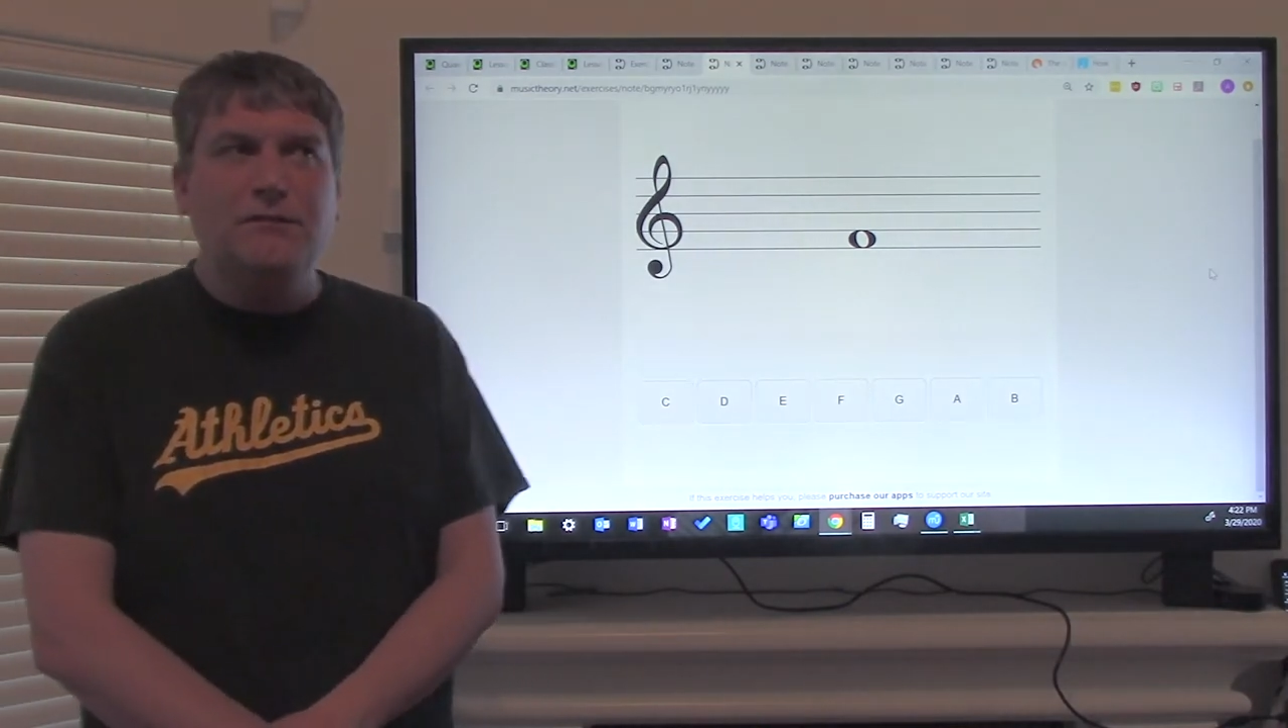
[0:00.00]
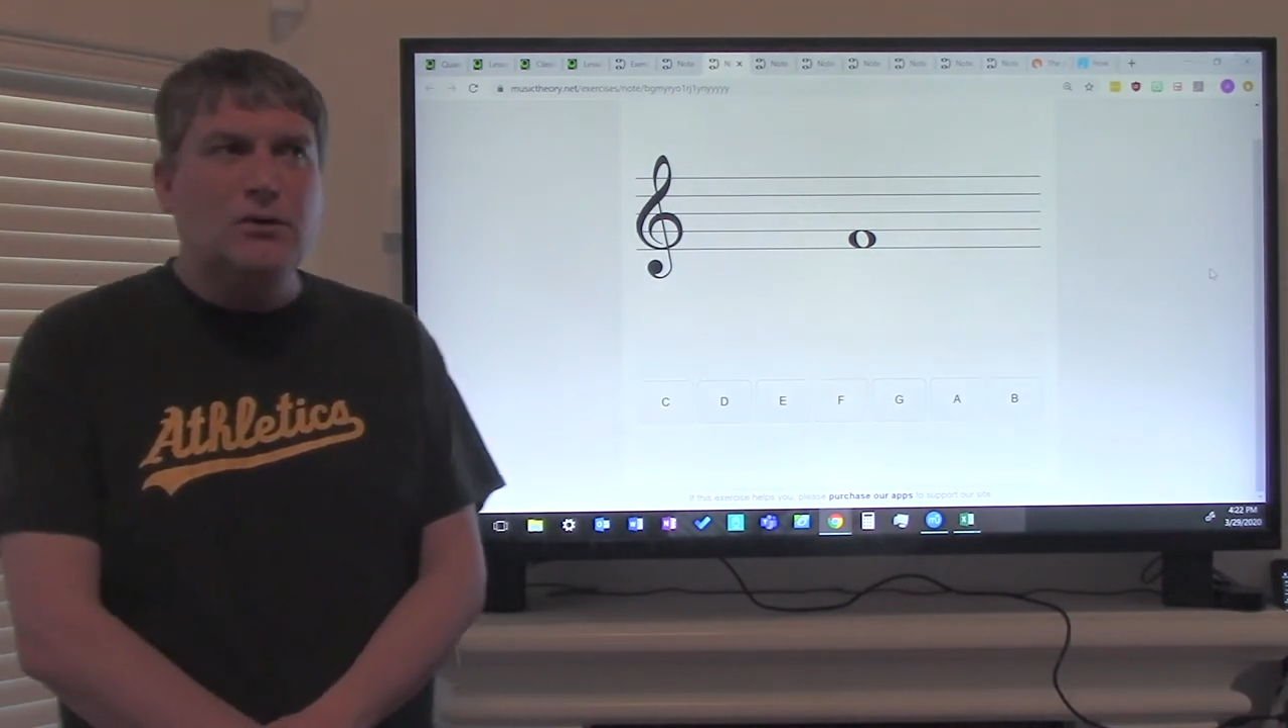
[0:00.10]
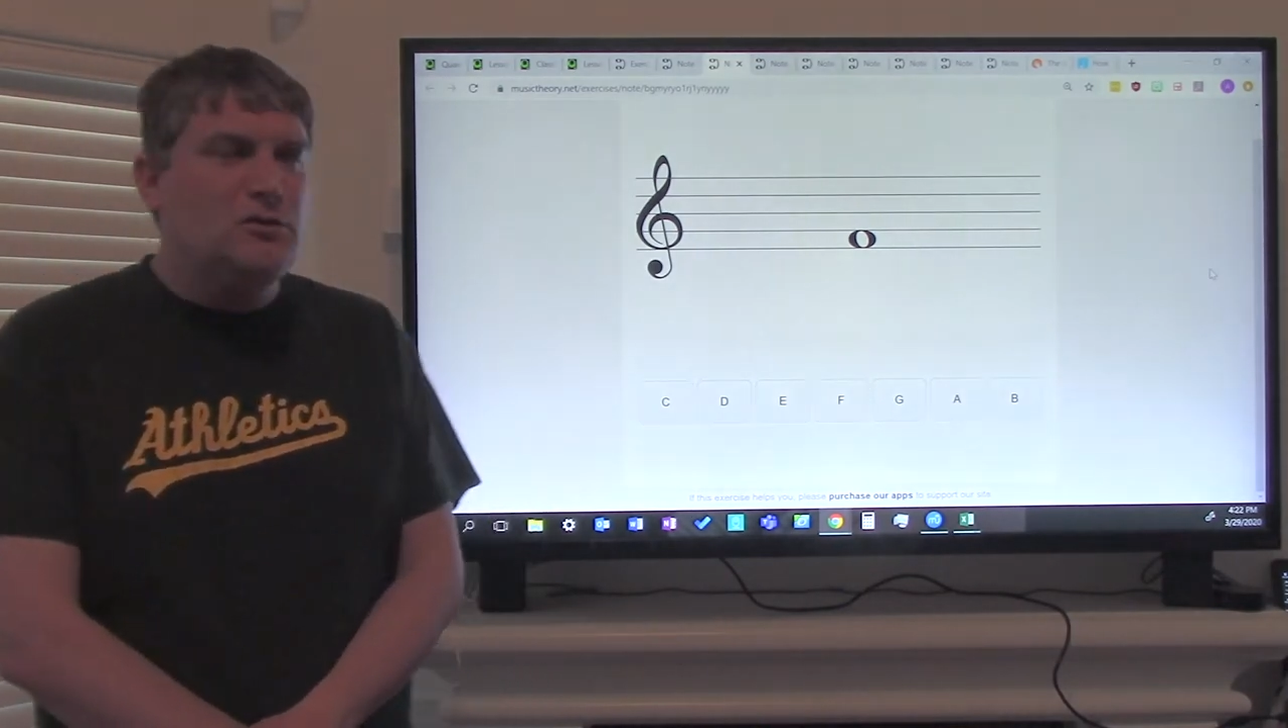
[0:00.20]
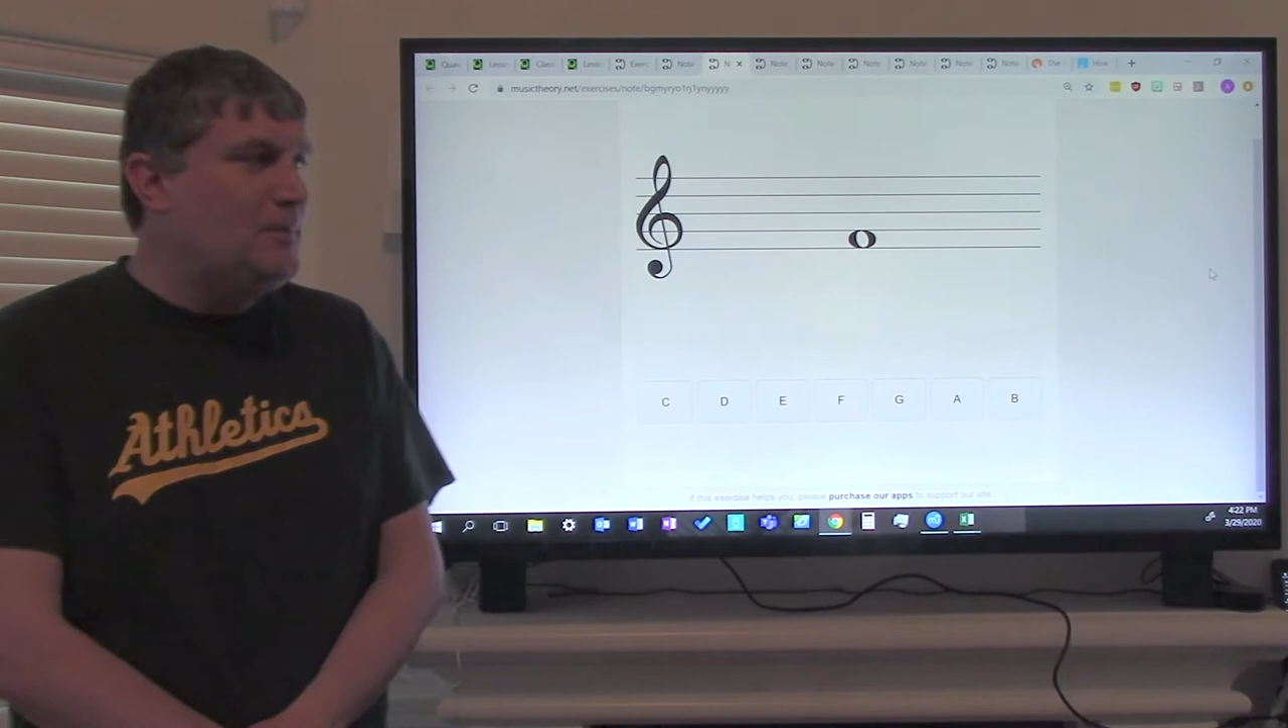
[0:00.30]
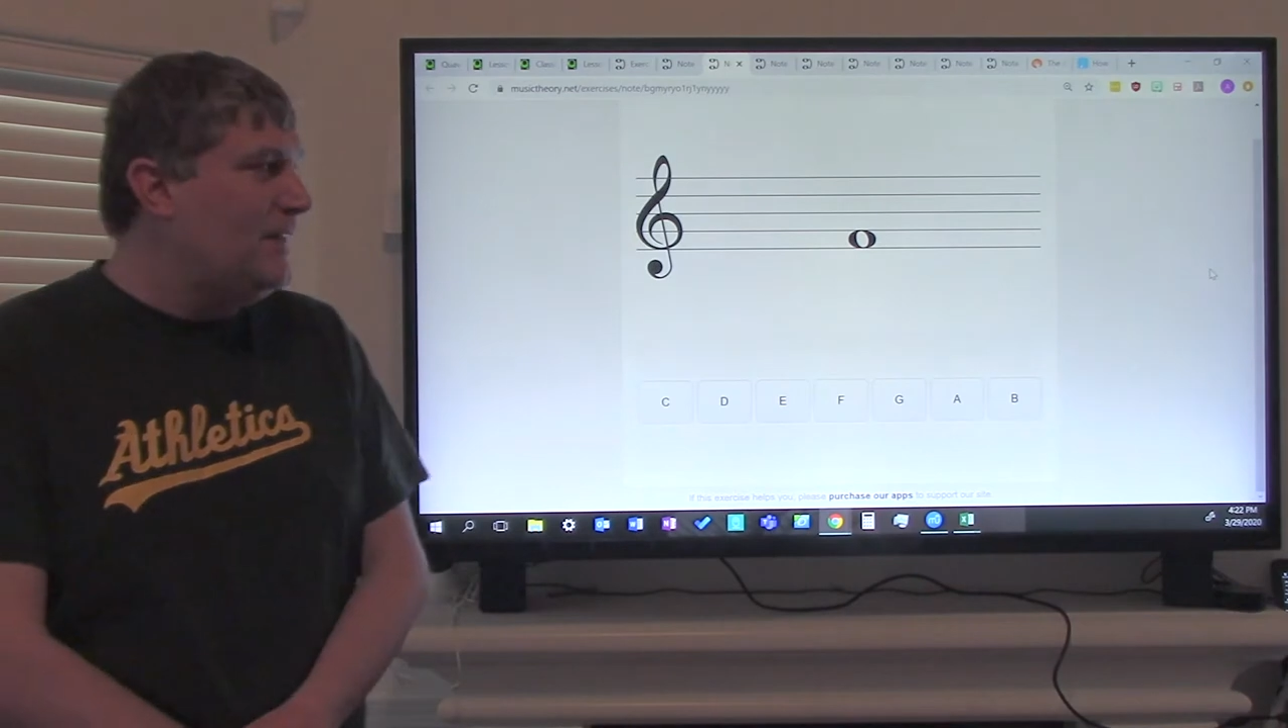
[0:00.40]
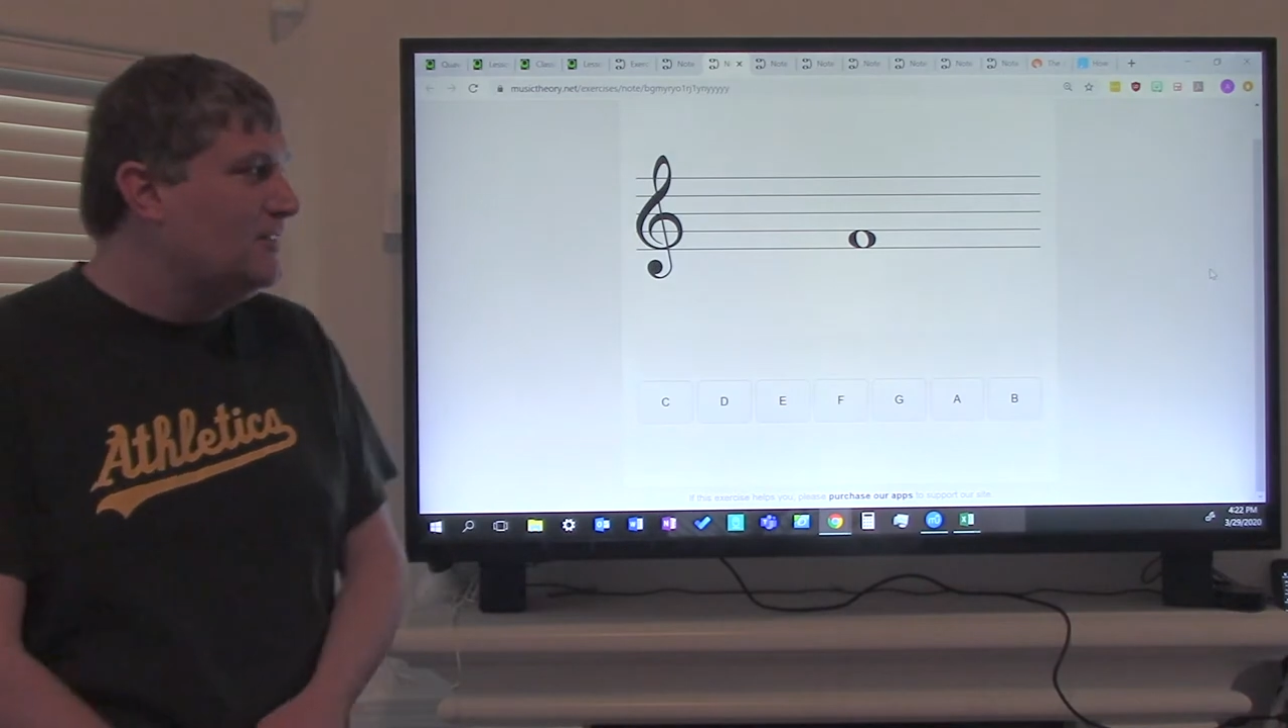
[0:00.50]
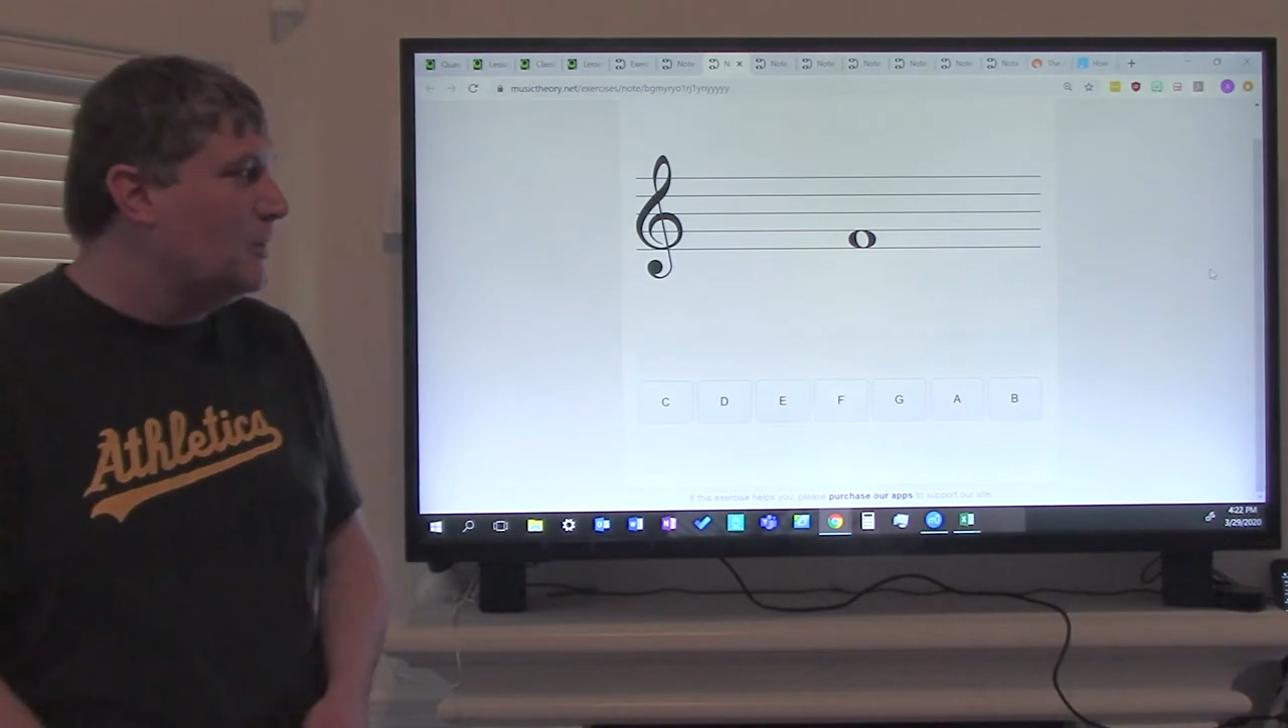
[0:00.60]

first space,